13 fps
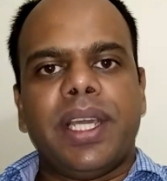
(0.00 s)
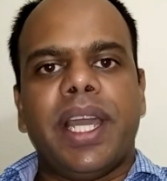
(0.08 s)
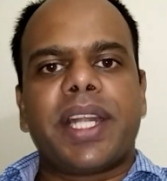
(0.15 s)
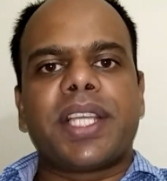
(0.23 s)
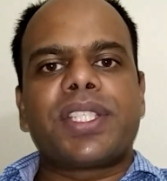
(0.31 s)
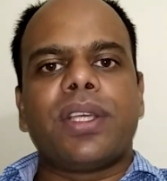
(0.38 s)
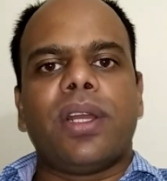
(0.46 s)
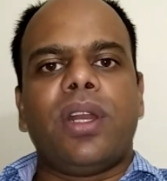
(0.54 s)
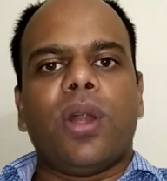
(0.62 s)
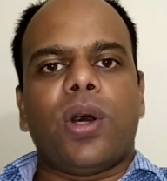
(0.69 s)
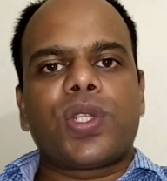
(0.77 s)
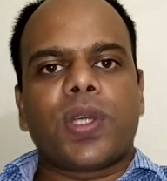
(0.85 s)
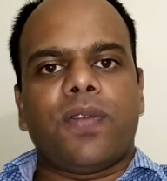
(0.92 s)
it is the
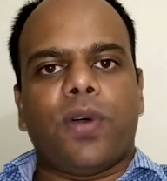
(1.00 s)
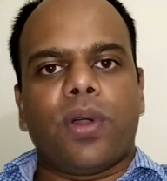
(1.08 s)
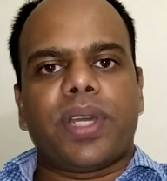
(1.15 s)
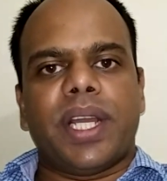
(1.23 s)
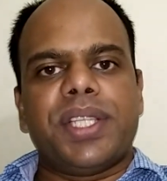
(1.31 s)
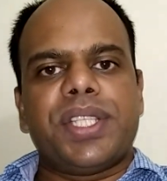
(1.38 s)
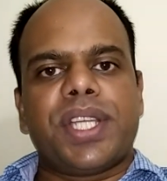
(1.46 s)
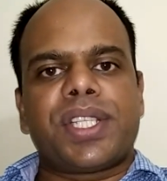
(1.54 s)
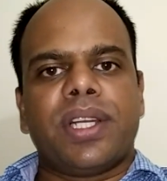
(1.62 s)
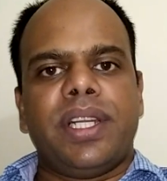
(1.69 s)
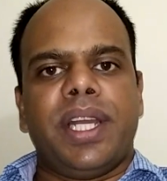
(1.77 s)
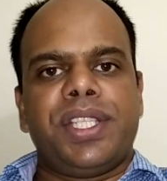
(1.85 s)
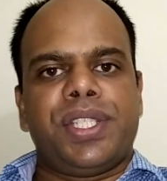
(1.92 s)
loss of
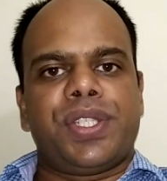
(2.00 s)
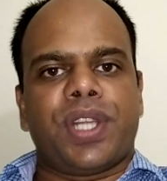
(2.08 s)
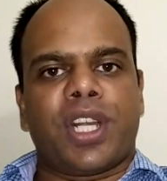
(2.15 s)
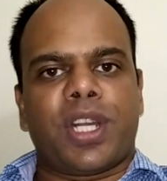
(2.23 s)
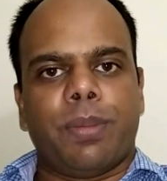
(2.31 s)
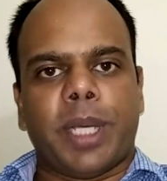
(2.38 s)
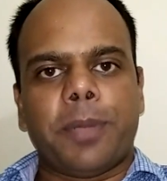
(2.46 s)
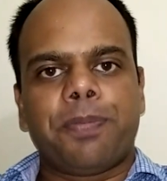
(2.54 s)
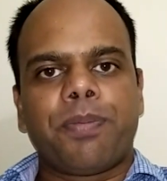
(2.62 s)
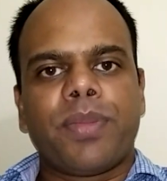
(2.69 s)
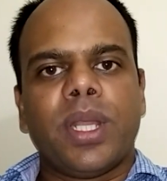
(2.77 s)
organization, ladies and gentlemen.